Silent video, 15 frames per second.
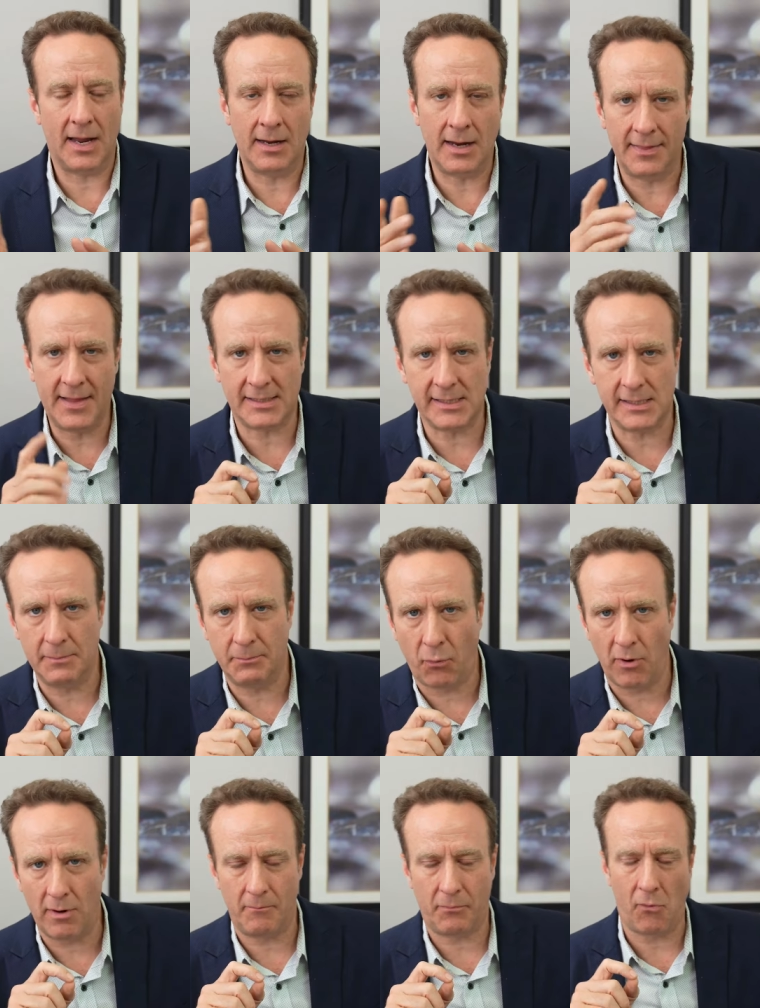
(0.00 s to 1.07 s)
And that's an
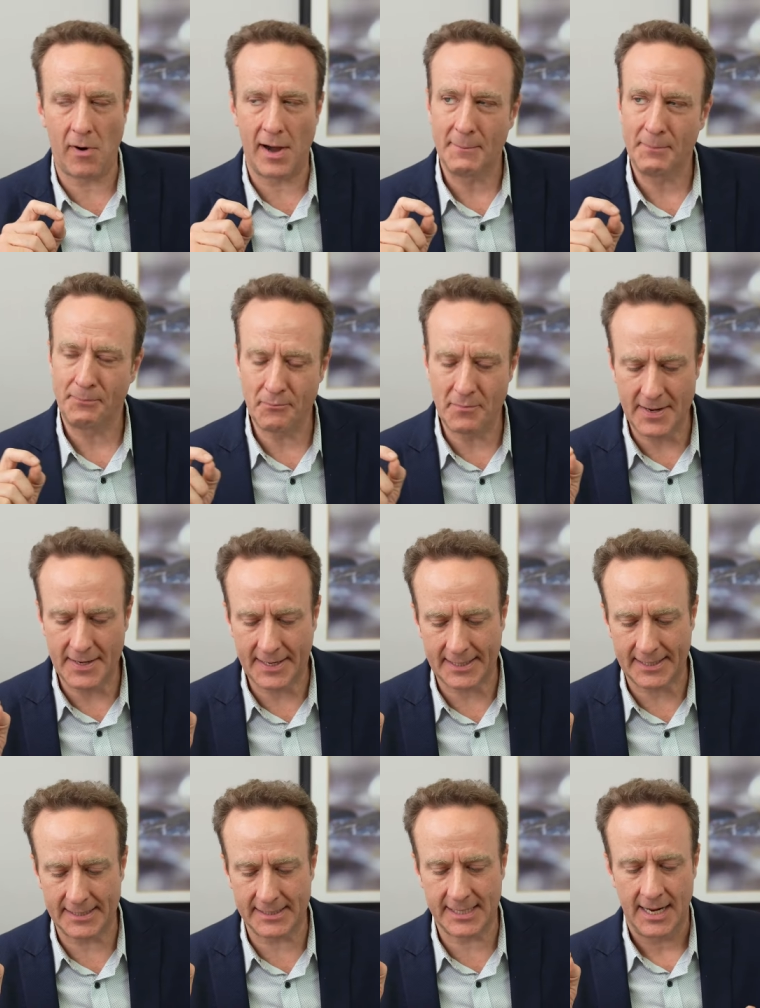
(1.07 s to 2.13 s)
important point
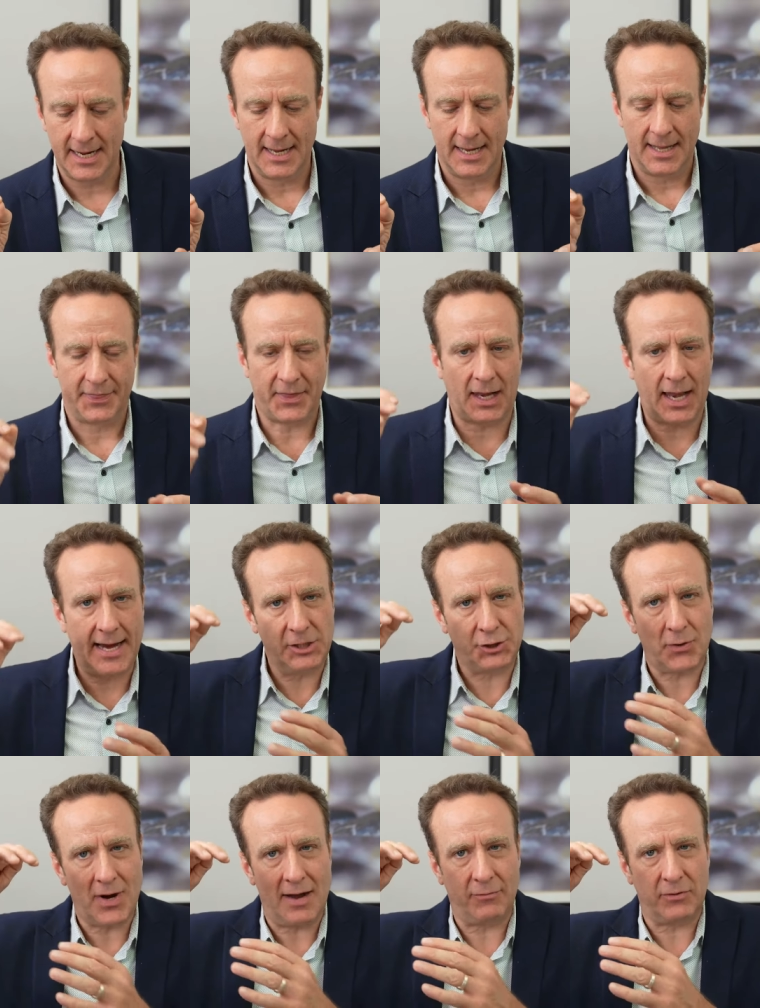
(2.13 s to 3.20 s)
because the light
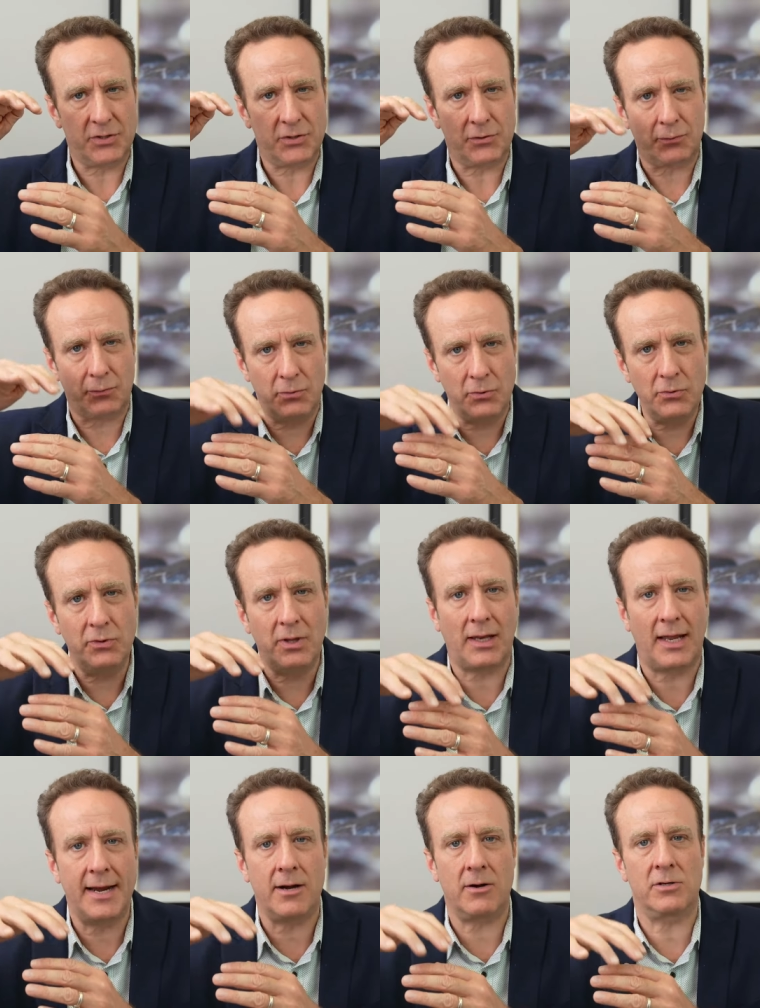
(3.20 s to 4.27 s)
travels through the
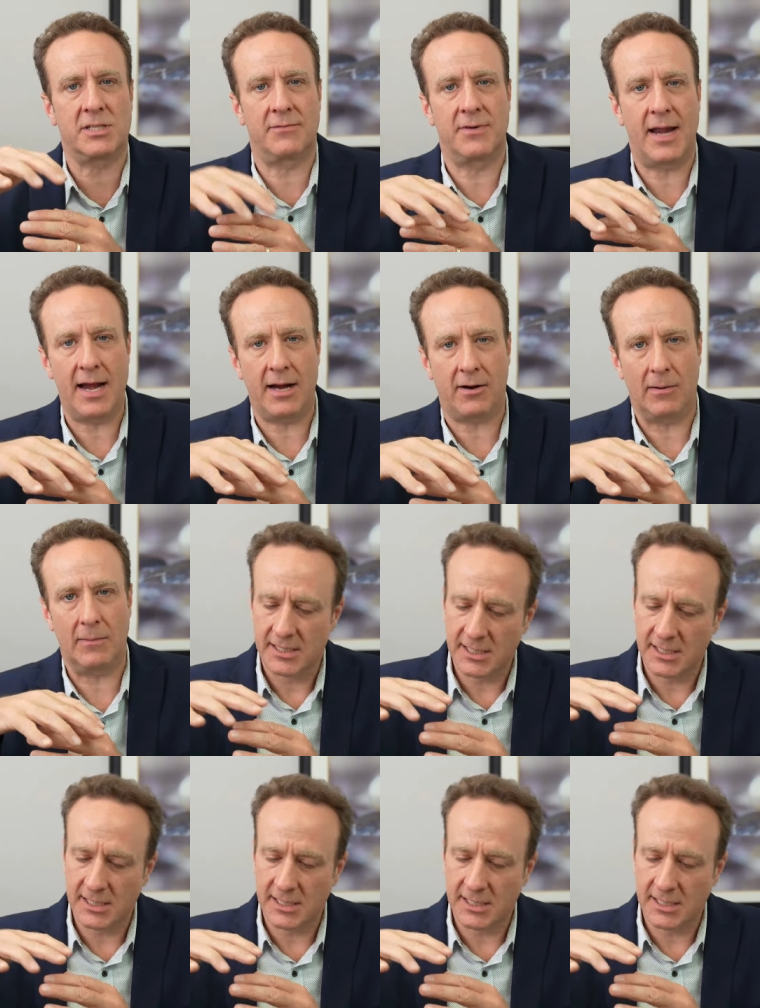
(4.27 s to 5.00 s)
layers of nacre.